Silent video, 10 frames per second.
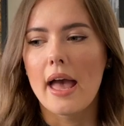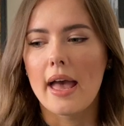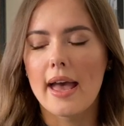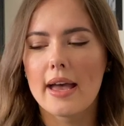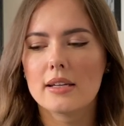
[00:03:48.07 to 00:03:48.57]

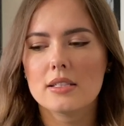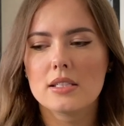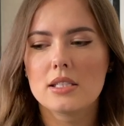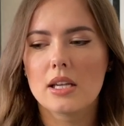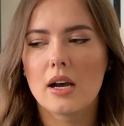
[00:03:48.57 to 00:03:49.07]

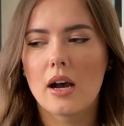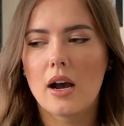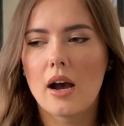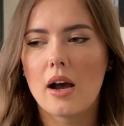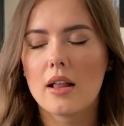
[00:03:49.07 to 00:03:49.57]
And
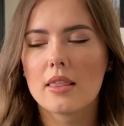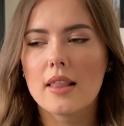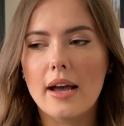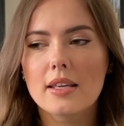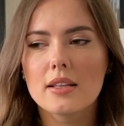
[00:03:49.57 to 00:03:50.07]

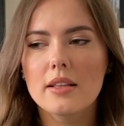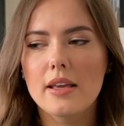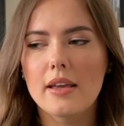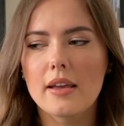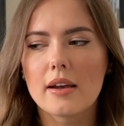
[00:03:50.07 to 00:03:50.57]

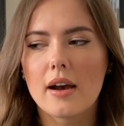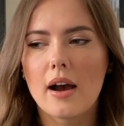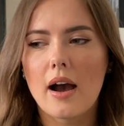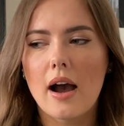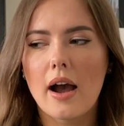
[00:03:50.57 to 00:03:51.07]
luckily,
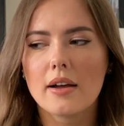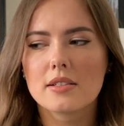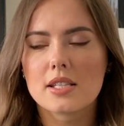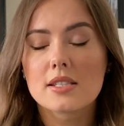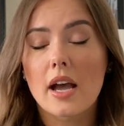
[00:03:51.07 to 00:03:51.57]

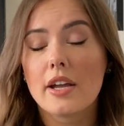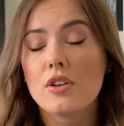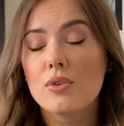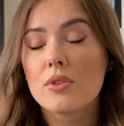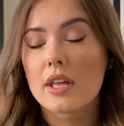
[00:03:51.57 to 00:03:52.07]
since I
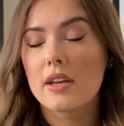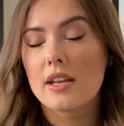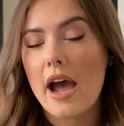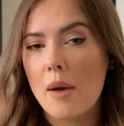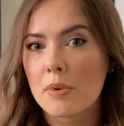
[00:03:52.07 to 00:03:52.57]
knew that
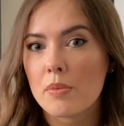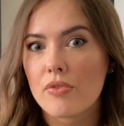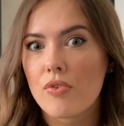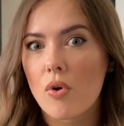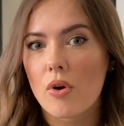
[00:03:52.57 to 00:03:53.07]
it happened
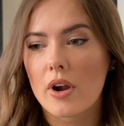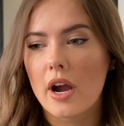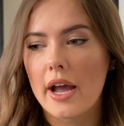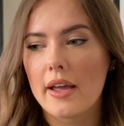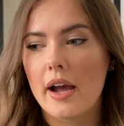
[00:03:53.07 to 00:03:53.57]

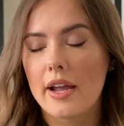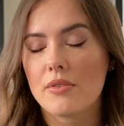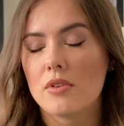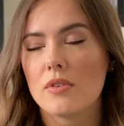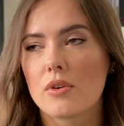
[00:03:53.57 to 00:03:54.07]
before,
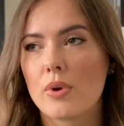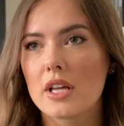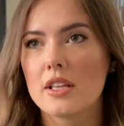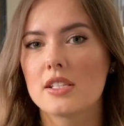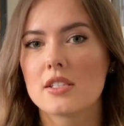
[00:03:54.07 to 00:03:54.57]
I
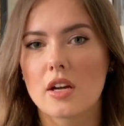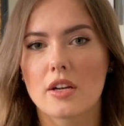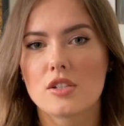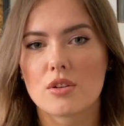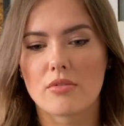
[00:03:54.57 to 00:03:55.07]
quickly
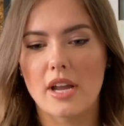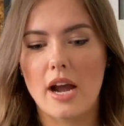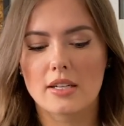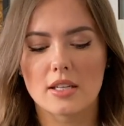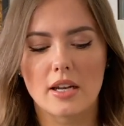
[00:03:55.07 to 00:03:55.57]
started to
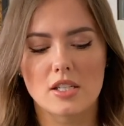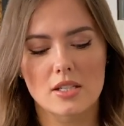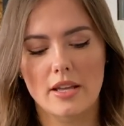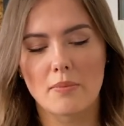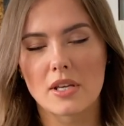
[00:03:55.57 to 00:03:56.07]
react, and I
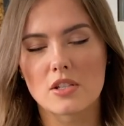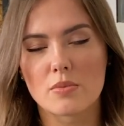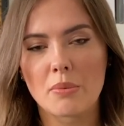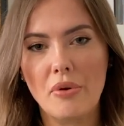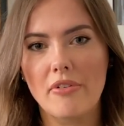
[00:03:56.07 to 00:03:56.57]
just like messaged
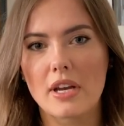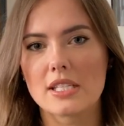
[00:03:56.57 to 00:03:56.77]
my boyfriend.